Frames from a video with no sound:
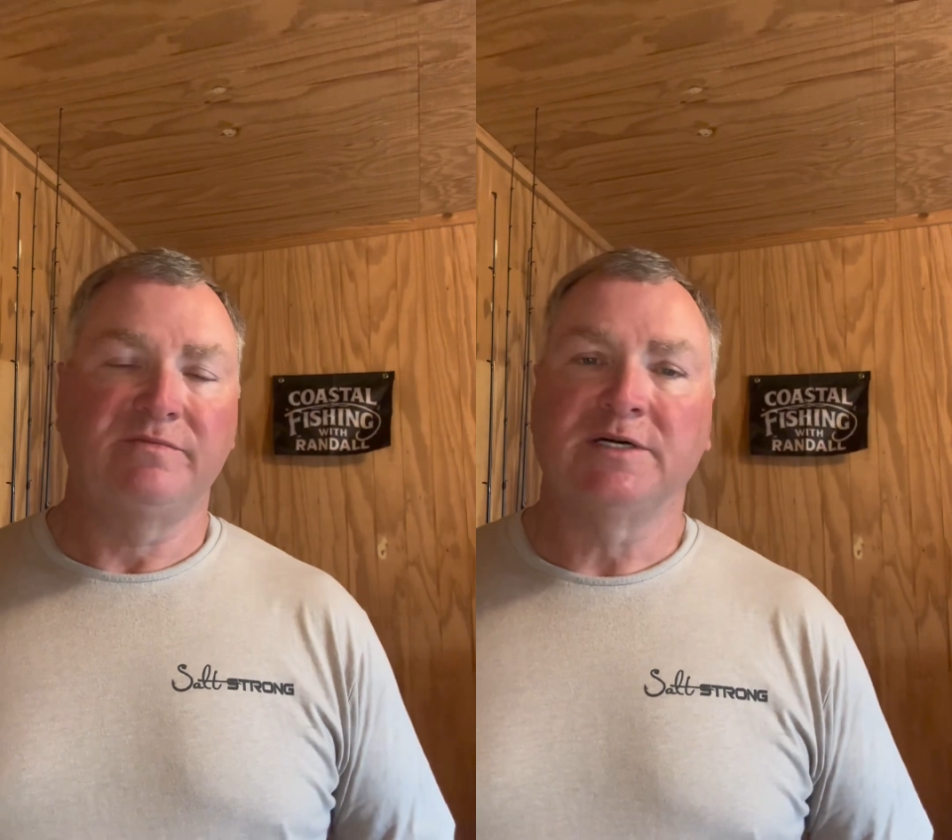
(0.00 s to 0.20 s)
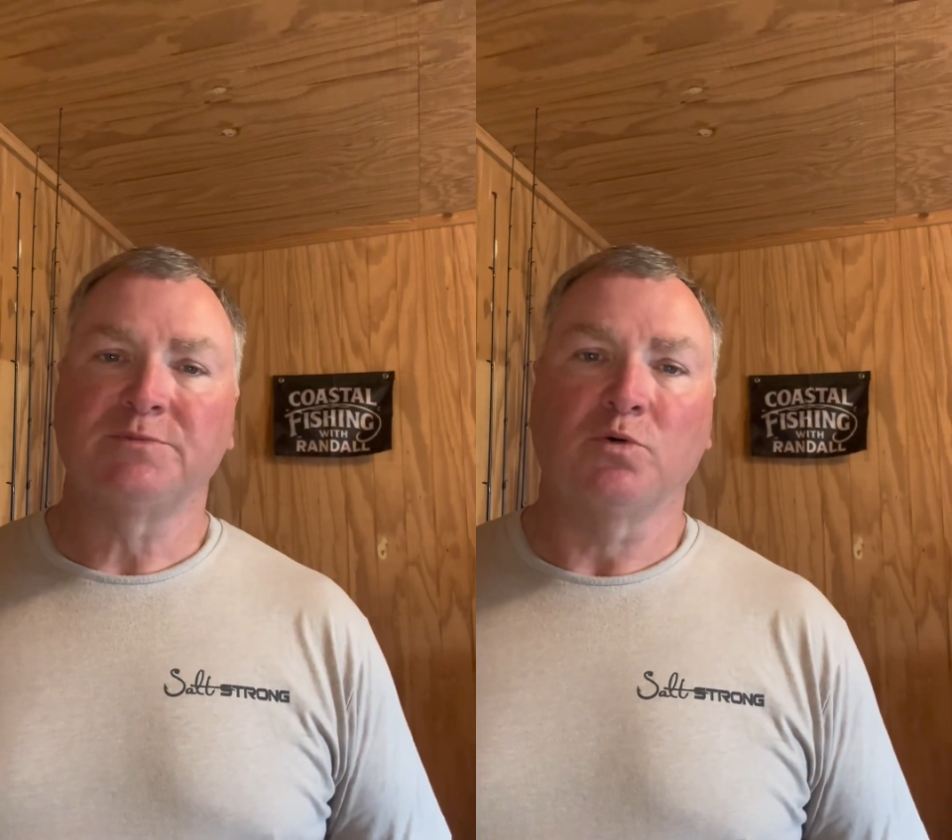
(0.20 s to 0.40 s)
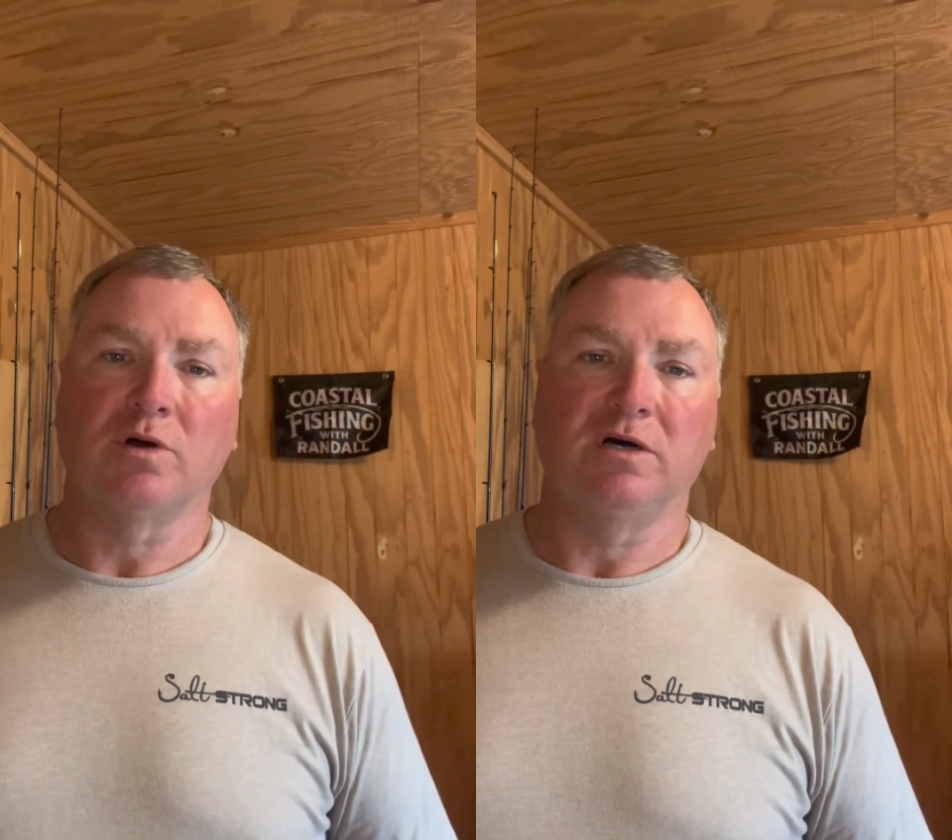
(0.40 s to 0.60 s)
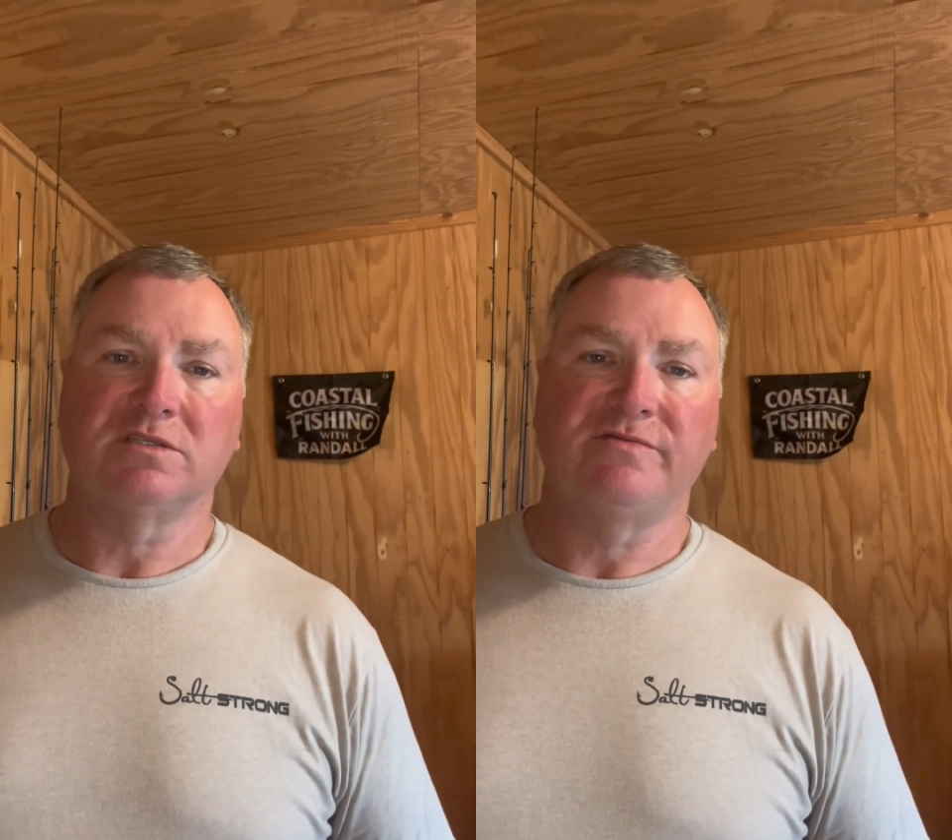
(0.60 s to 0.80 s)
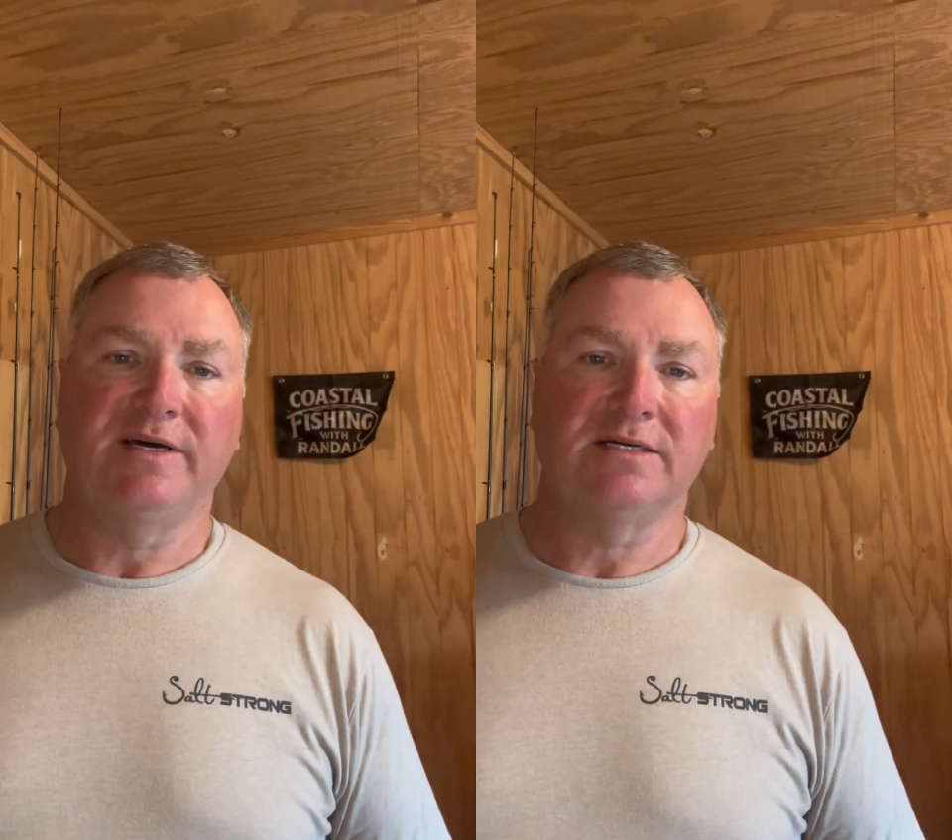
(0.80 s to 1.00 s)
much more cost
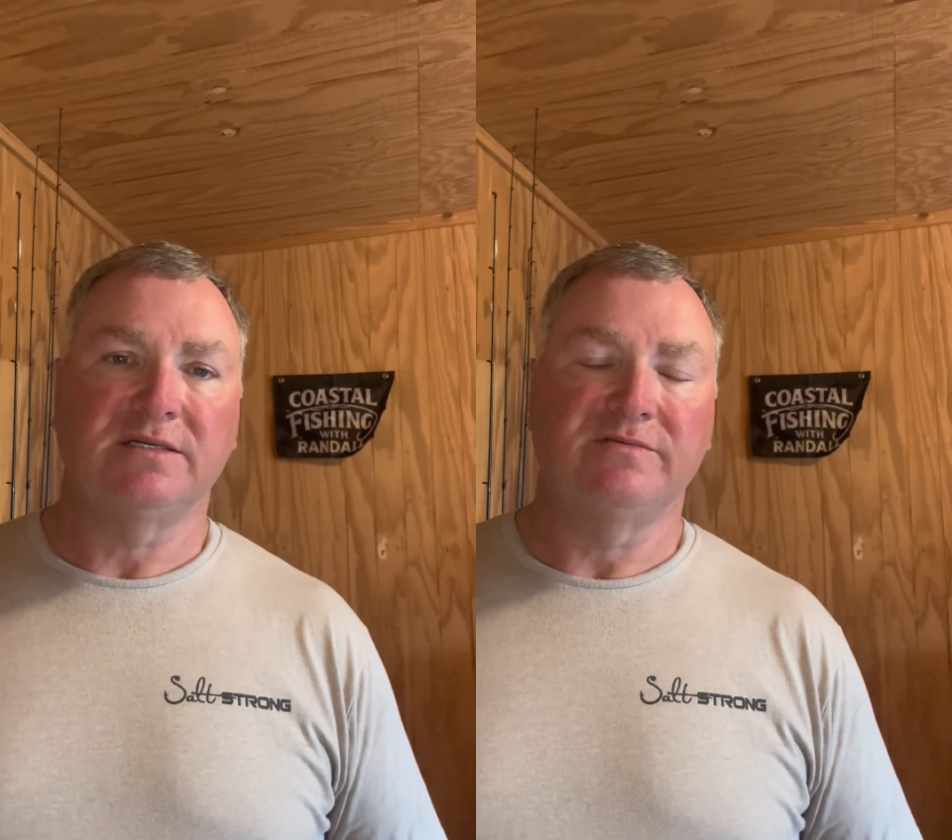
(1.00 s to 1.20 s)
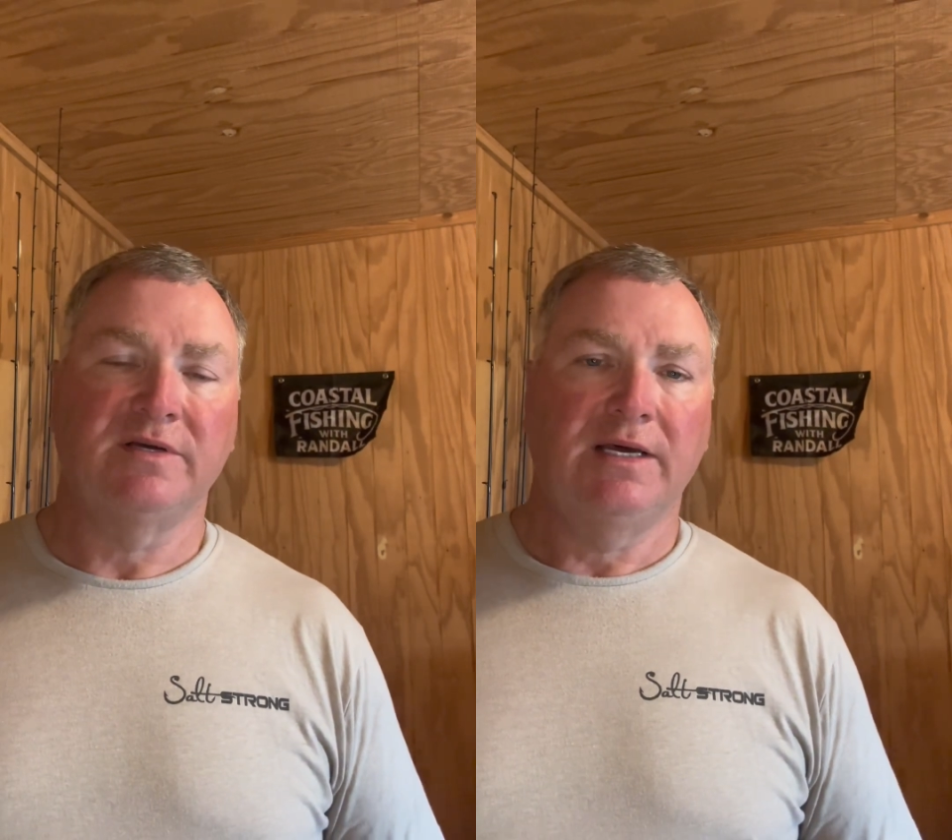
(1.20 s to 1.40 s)
effective.